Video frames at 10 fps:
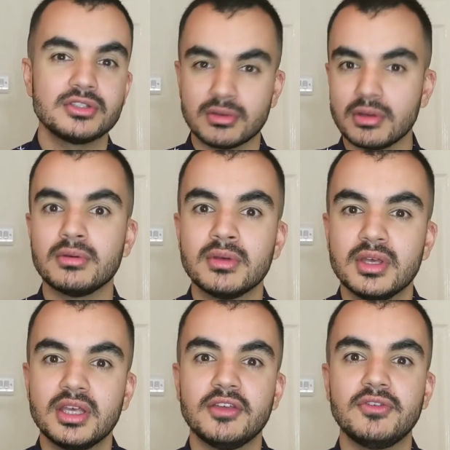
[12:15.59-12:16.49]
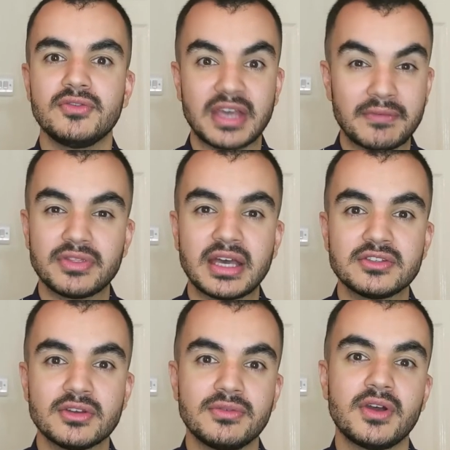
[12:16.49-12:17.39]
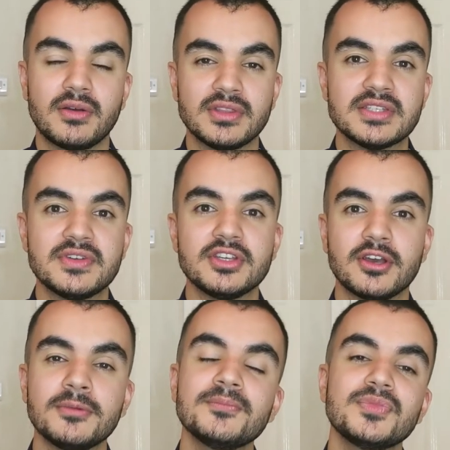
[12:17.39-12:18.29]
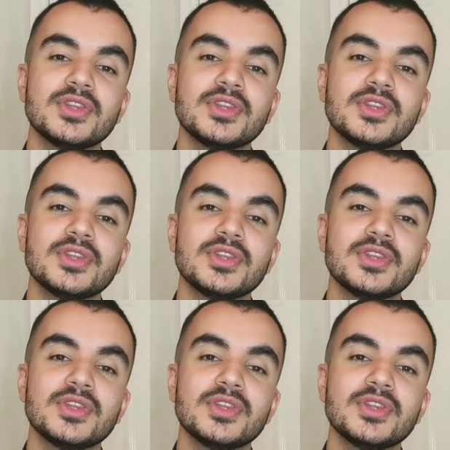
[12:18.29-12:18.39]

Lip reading: I don't know if you've gathered that so far in this video.